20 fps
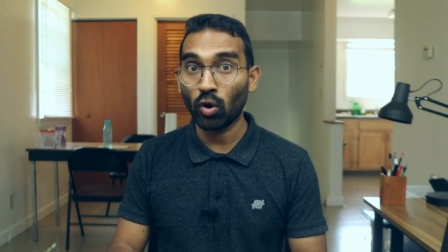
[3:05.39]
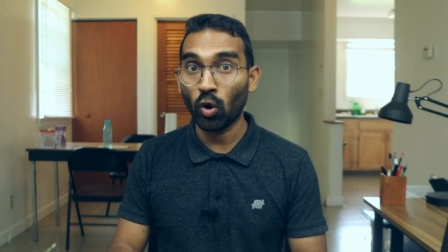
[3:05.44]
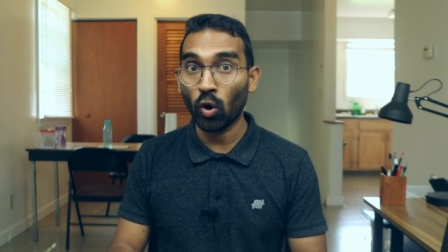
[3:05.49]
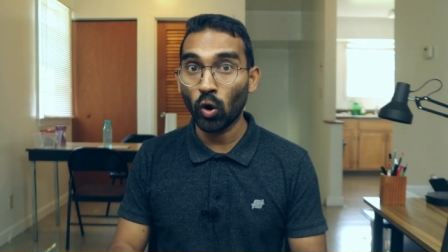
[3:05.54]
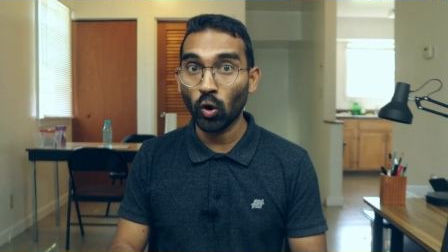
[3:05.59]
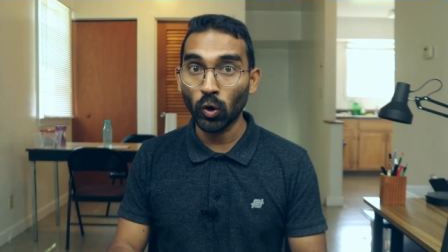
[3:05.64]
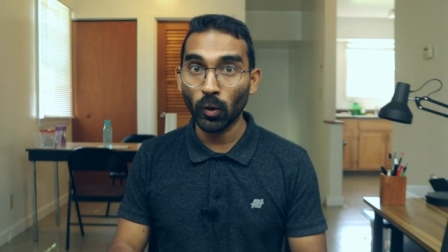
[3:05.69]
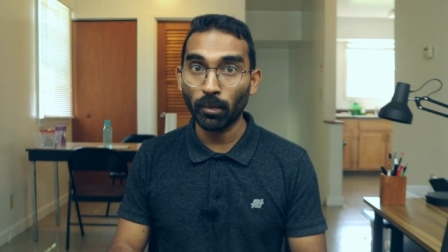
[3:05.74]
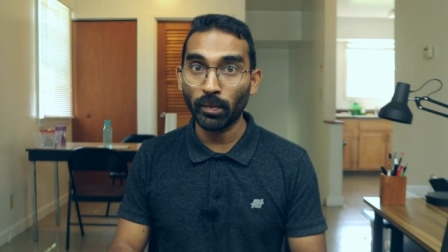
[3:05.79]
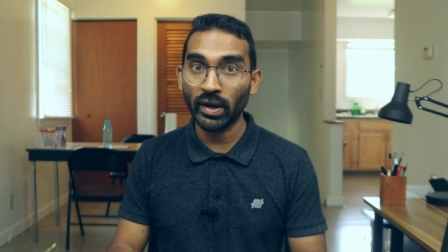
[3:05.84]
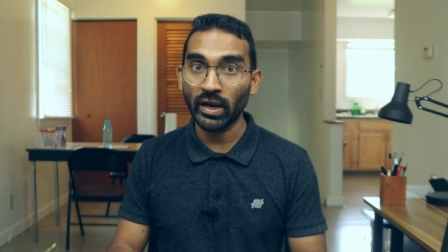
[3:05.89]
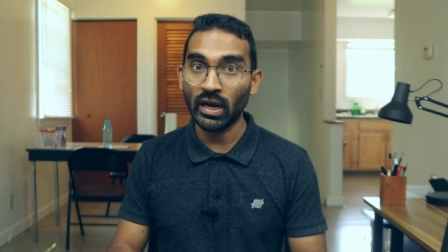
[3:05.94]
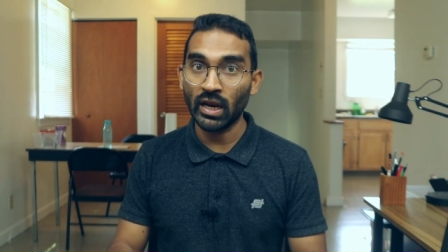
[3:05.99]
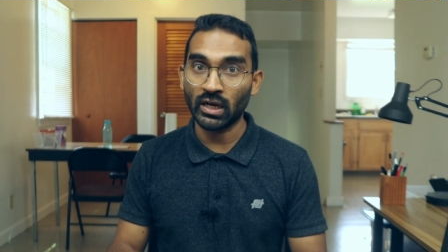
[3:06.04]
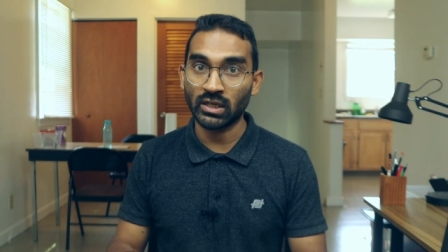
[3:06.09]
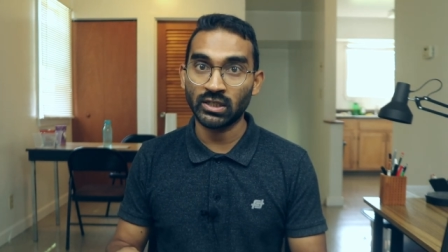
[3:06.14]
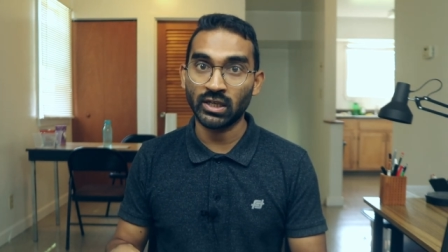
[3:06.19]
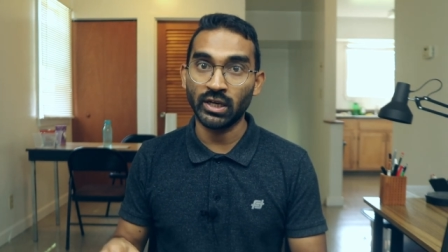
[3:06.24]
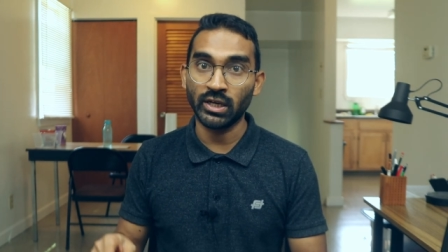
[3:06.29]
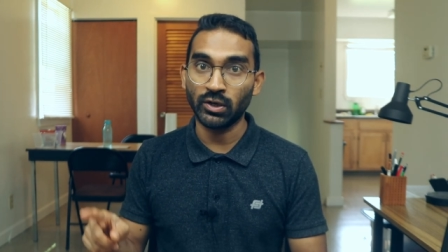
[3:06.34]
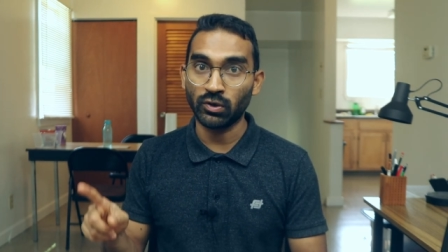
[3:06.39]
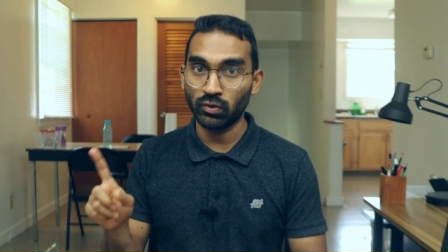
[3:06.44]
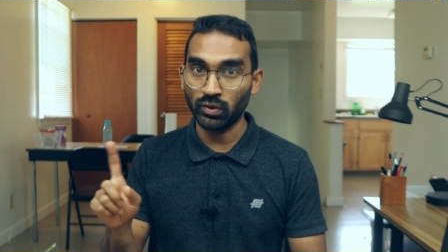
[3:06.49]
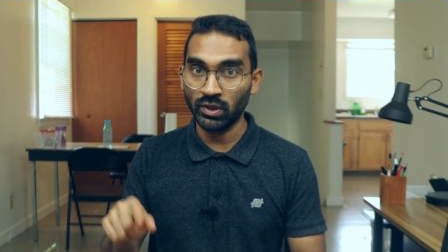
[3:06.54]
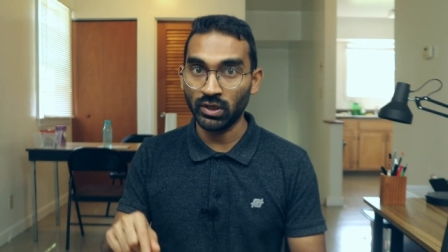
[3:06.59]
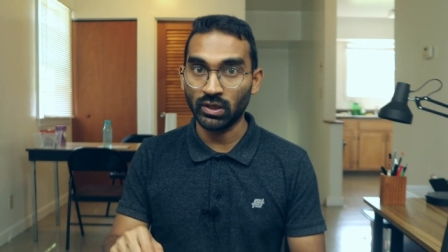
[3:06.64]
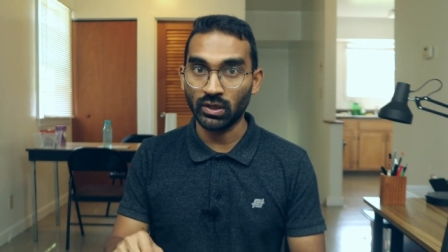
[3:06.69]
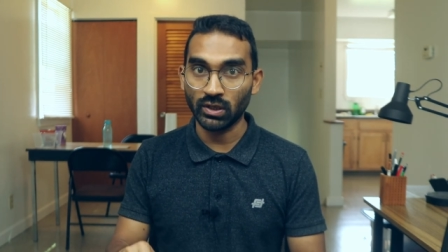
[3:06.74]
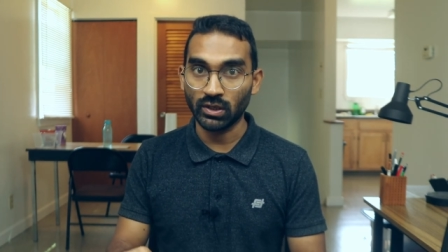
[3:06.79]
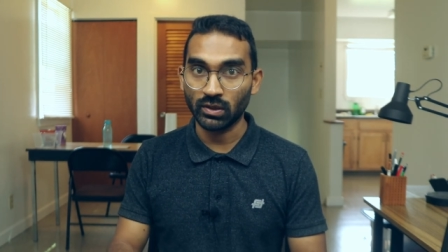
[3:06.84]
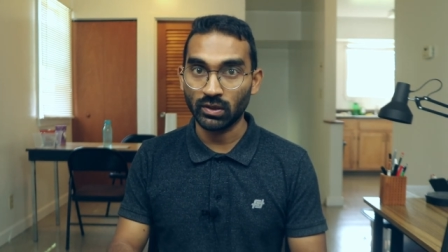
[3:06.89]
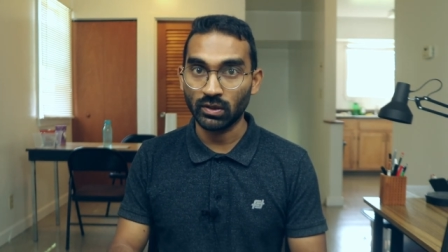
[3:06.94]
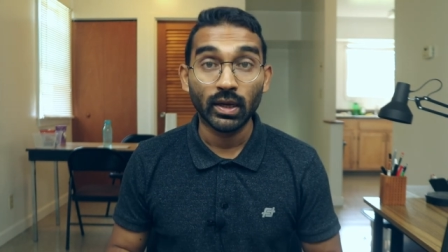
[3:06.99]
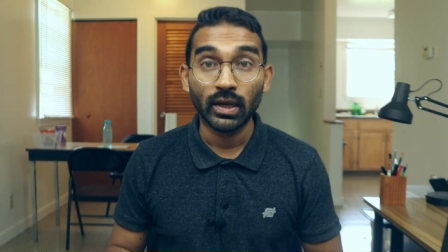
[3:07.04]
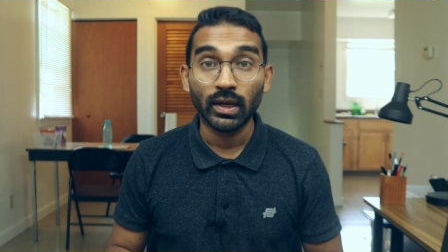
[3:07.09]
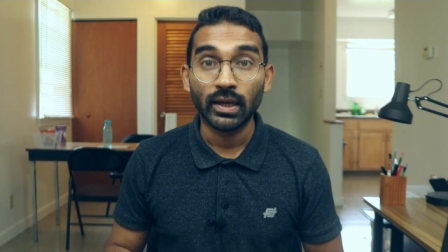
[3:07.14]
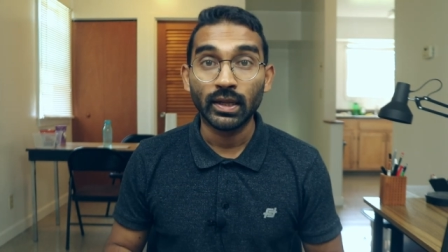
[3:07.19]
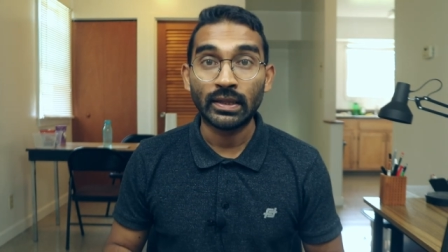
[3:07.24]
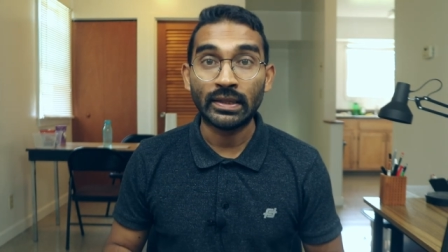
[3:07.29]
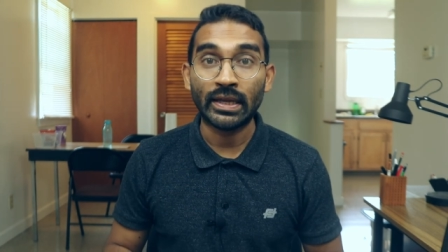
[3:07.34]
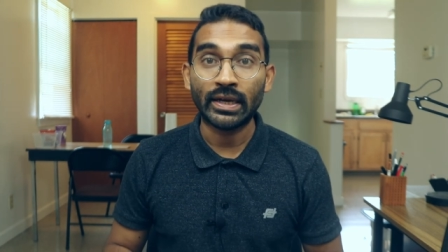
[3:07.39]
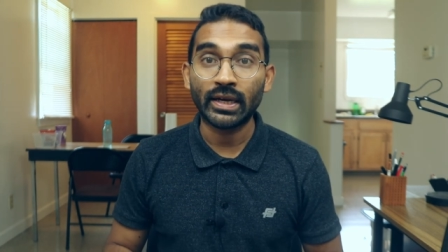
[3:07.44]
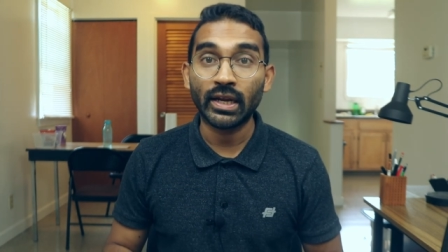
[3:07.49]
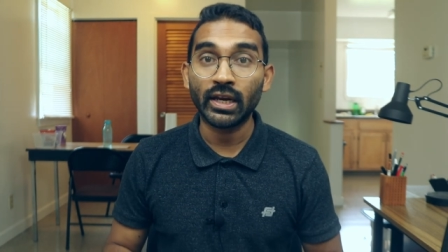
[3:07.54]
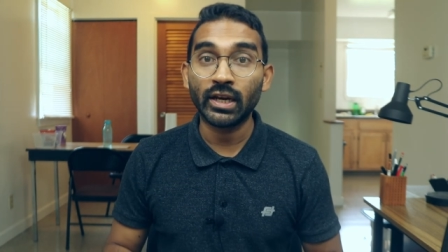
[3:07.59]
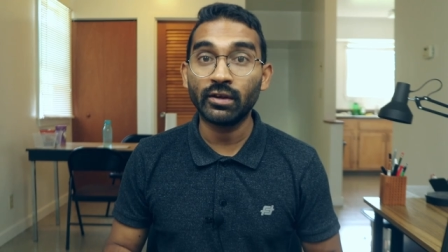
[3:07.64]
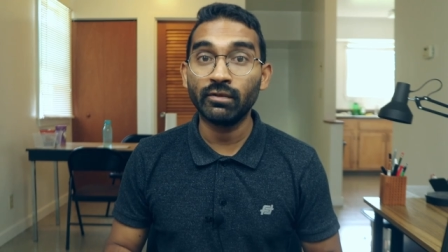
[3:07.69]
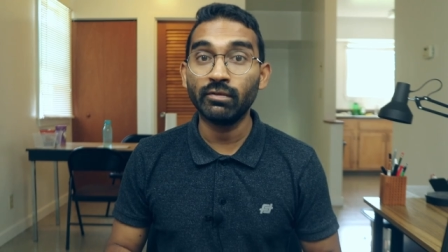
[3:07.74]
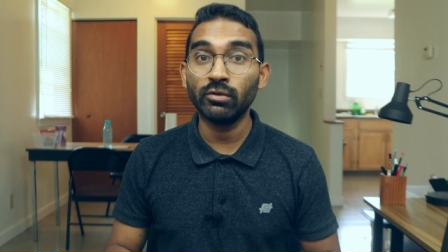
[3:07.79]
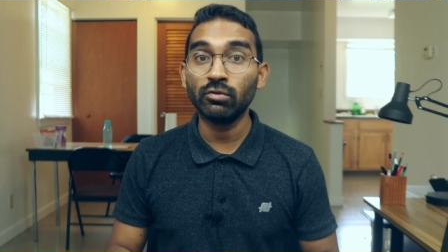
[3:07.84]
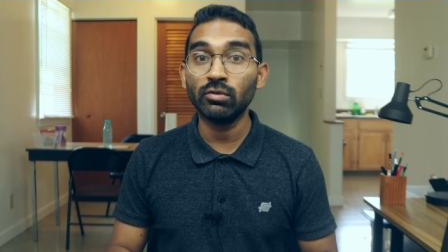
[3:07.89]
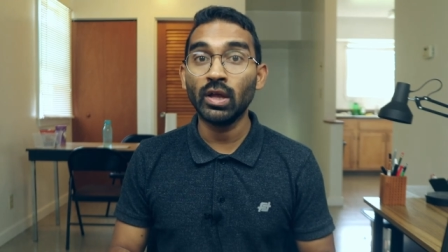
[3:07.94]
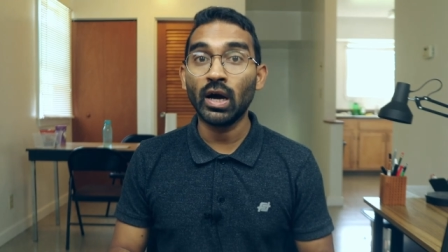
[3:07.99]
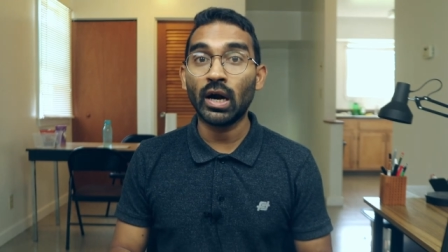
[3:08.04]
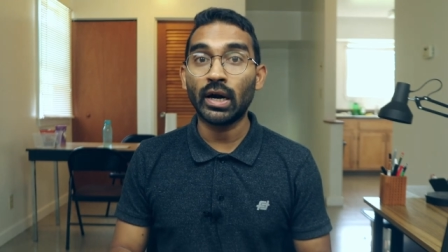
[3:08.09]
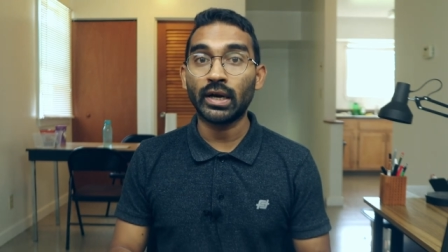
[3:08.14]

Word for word: all of my lecture into it. Then I review the